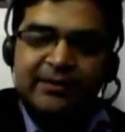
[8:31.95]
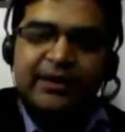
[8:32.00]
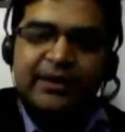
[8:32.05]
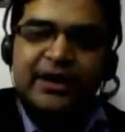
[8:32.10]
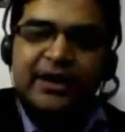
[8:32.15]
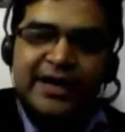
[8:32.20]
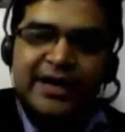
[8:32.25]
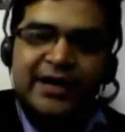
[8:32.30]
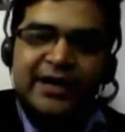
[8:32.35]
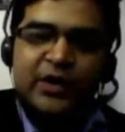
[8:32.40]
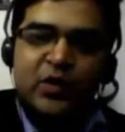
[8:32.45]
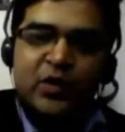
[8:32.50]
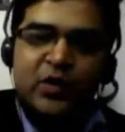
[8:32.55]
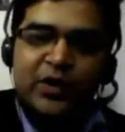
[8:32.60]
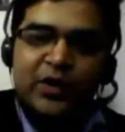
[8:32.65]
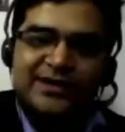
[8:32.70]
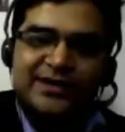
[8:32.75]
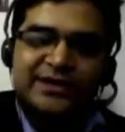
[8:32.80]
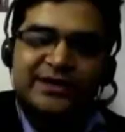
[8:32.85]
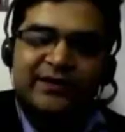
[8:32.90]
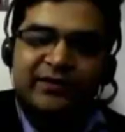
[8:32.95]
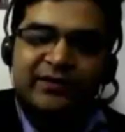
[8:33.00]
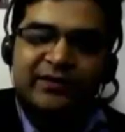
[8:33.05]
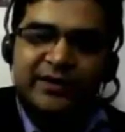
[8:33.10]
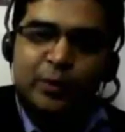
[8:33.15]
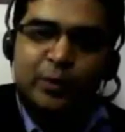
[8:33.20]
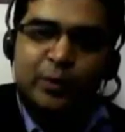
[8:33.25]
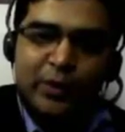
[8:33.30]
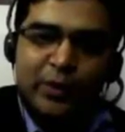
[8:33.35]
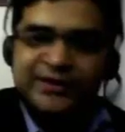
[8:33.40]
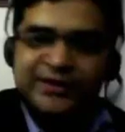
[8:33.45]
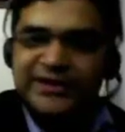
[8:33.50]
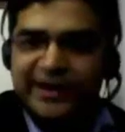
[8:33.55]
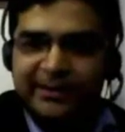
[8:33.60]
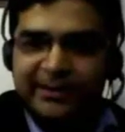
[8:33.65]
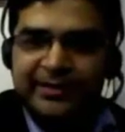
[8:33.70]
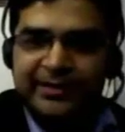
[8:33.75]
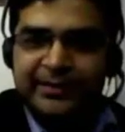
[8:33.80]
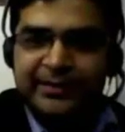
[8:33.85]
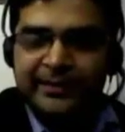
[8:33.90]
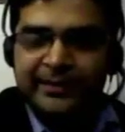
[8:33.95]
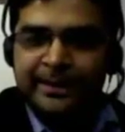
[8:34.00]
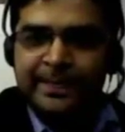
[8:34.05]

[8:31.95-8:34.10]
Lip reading: am a guy who has developed WhatsApp.